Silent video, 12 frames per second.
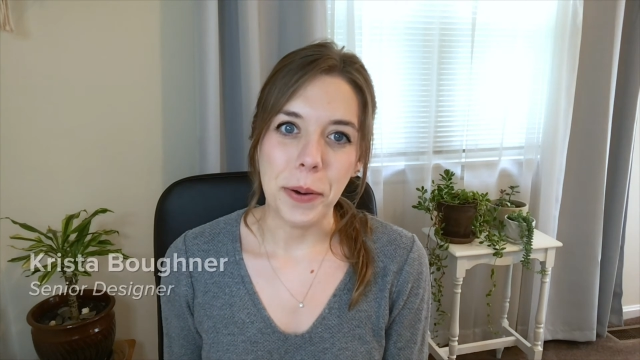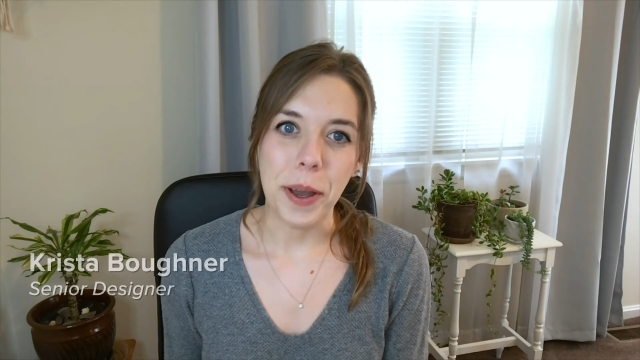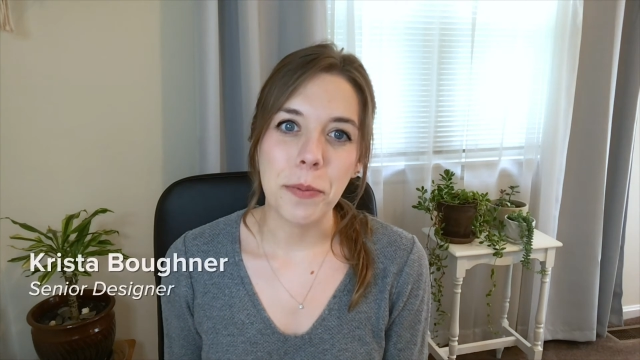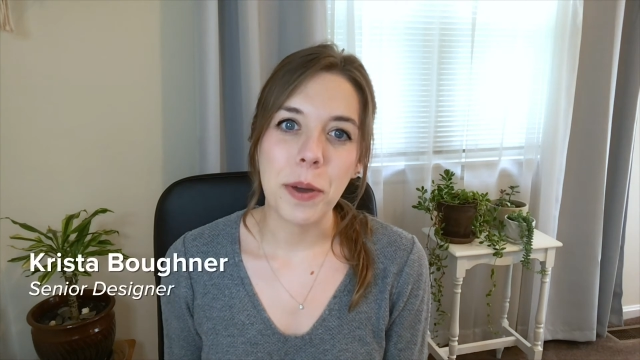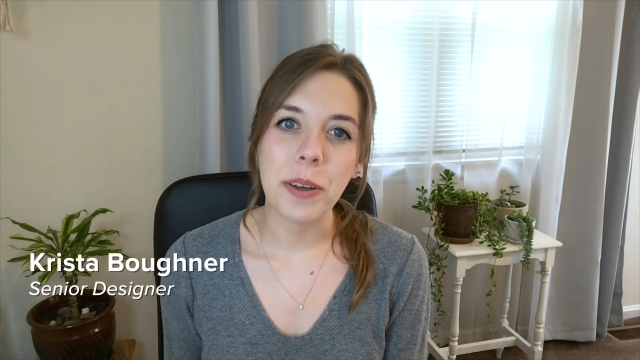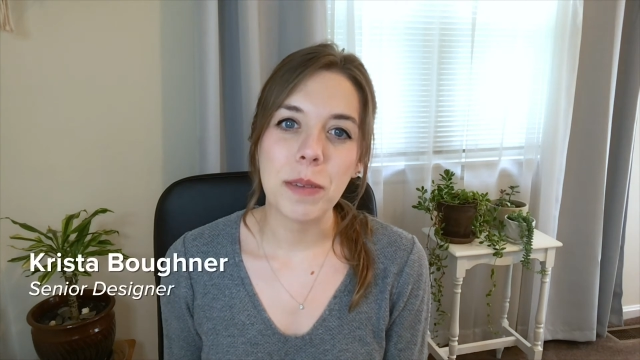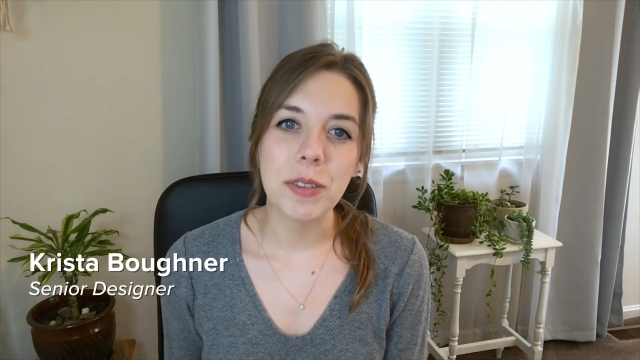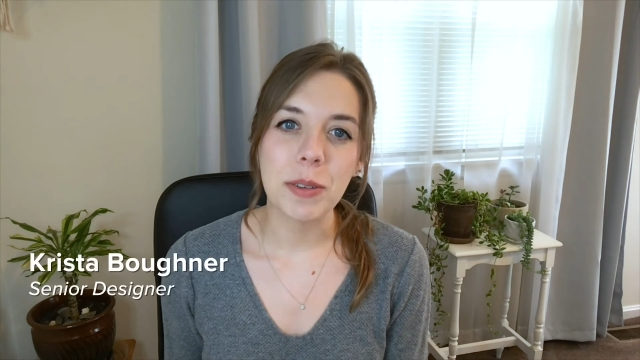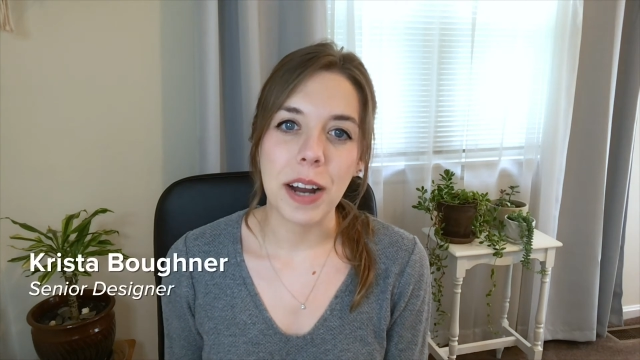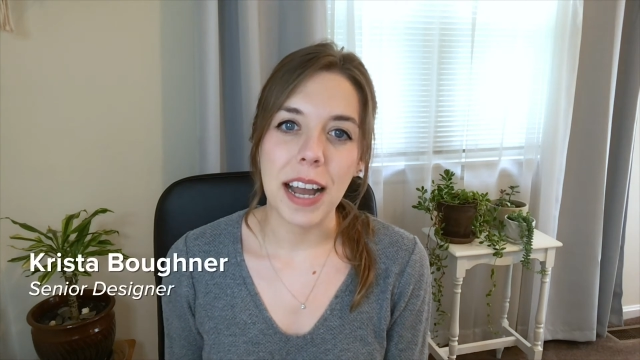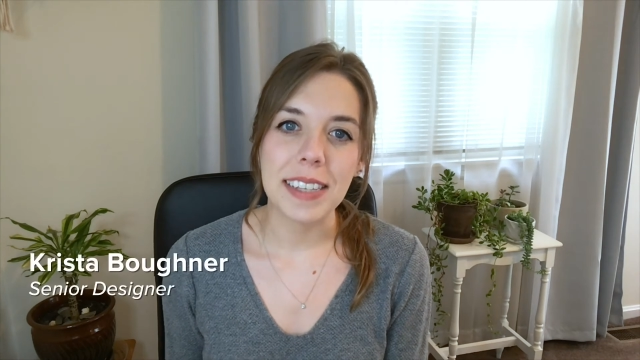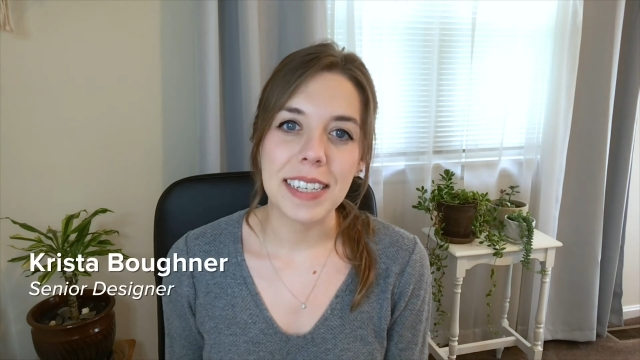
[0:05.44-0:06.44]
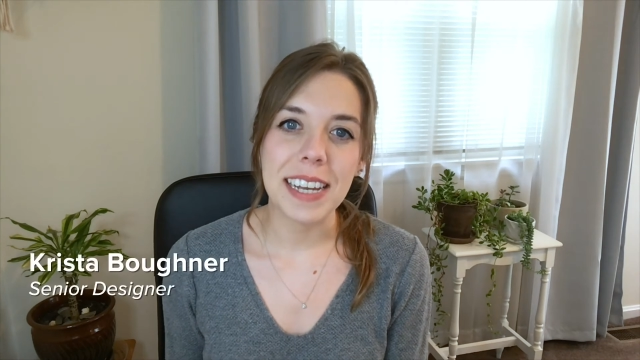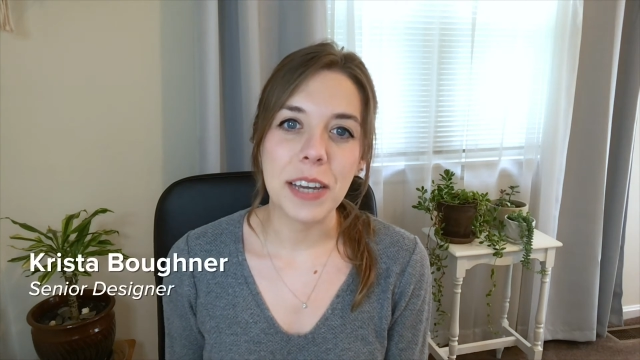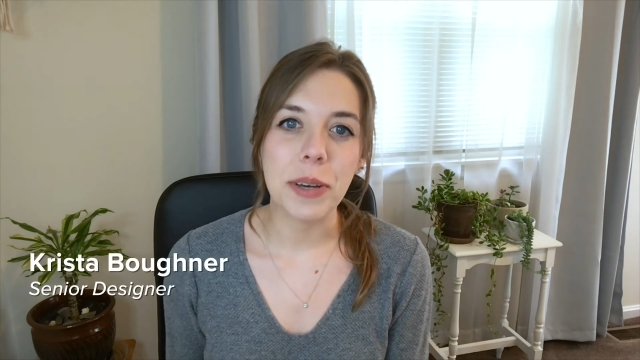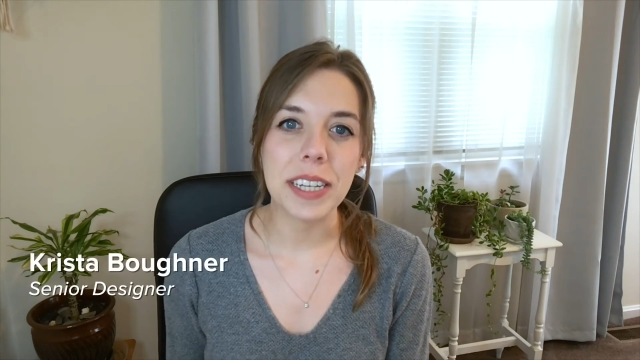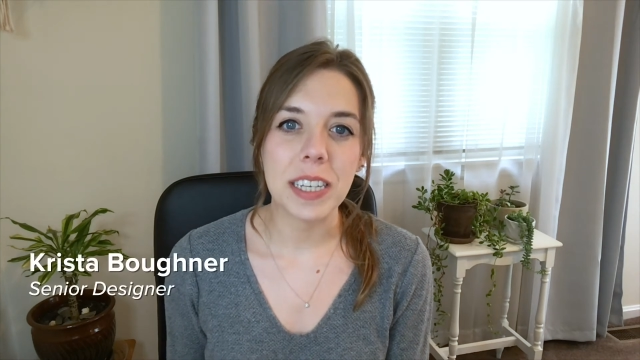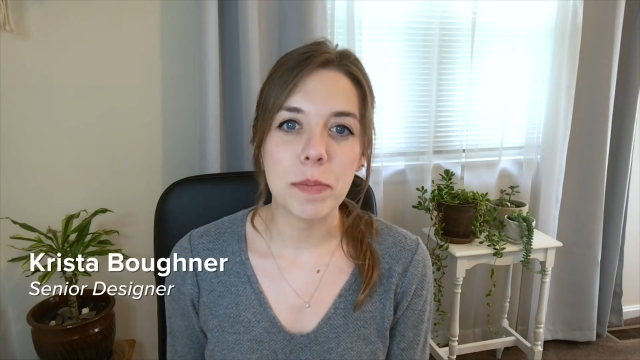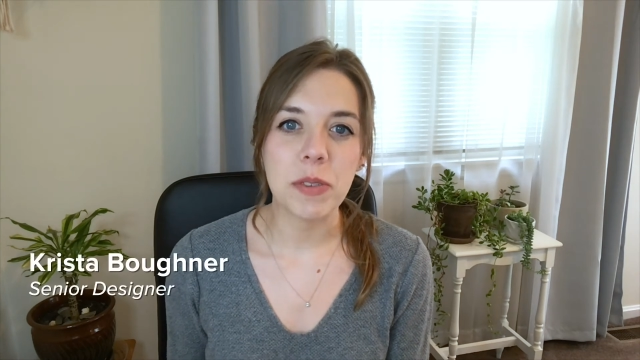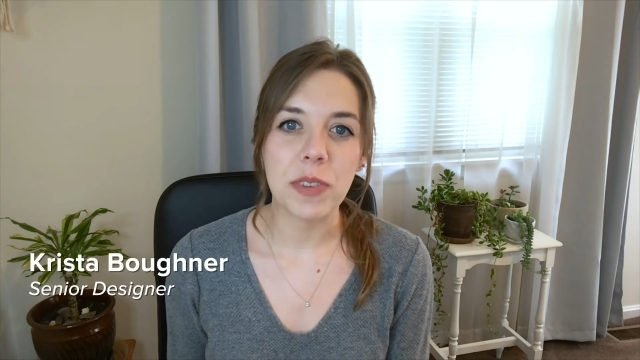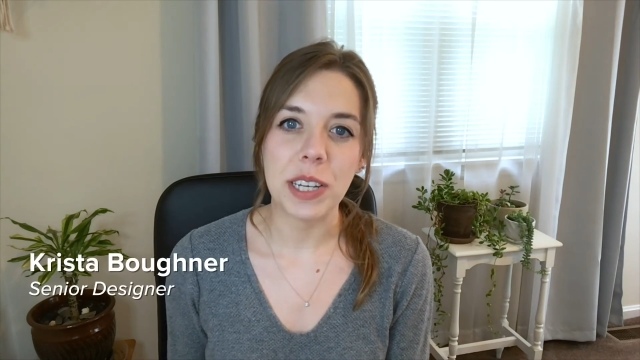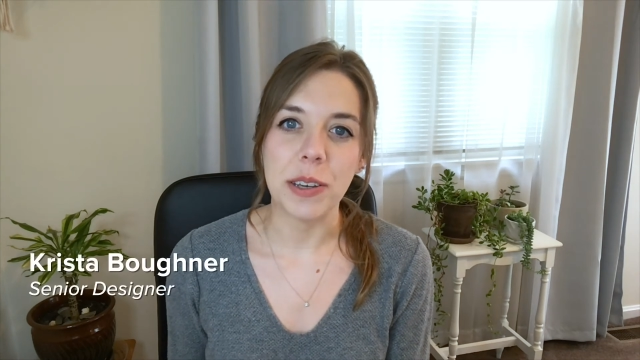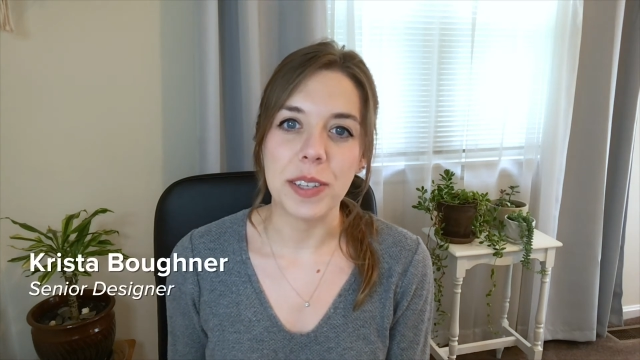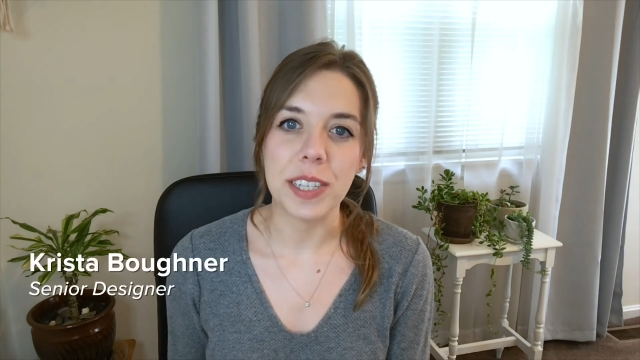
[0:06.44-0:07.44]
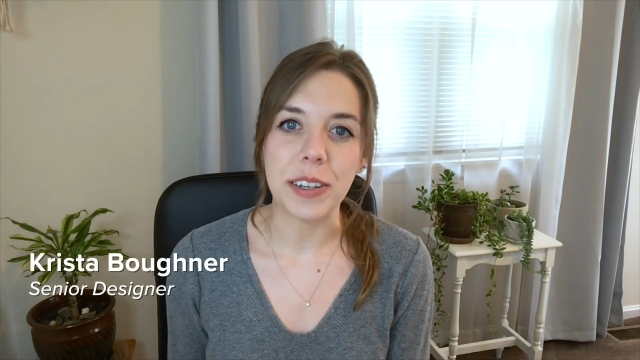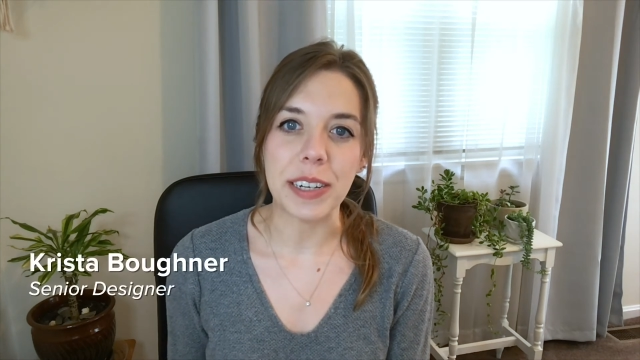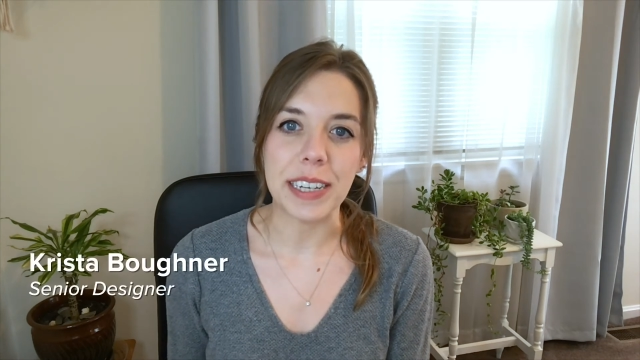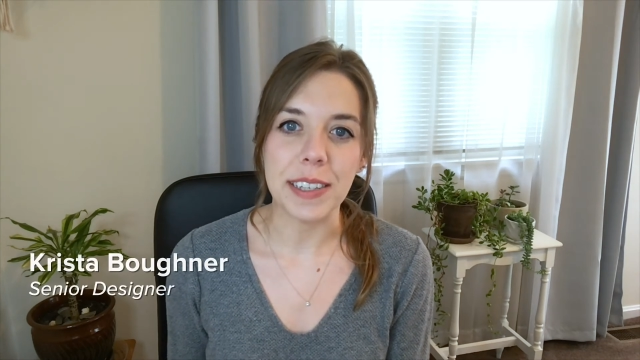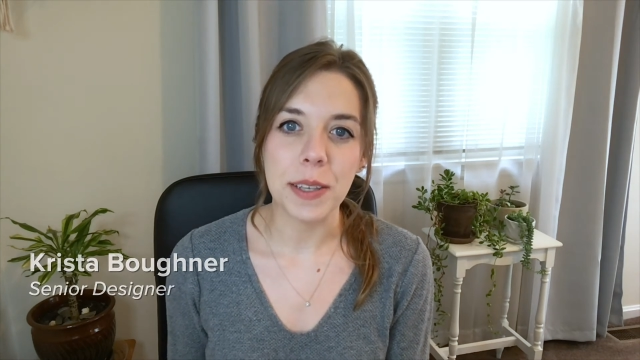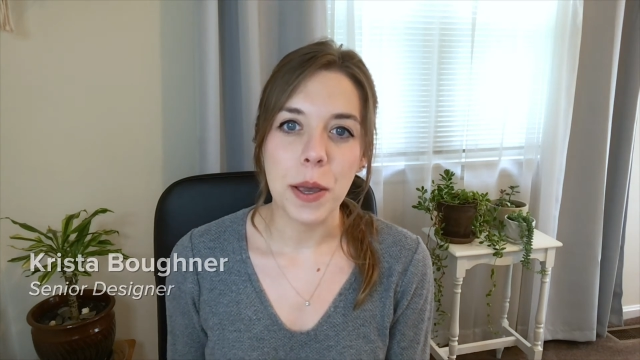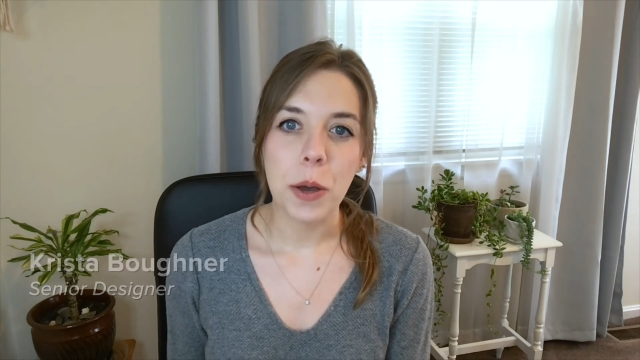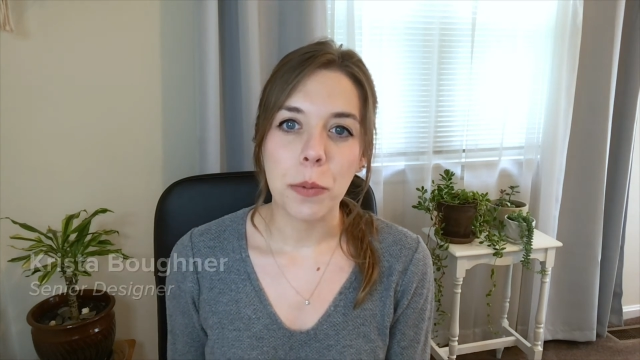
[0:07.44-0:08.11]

and welcome to our S&E Quick Tips video series,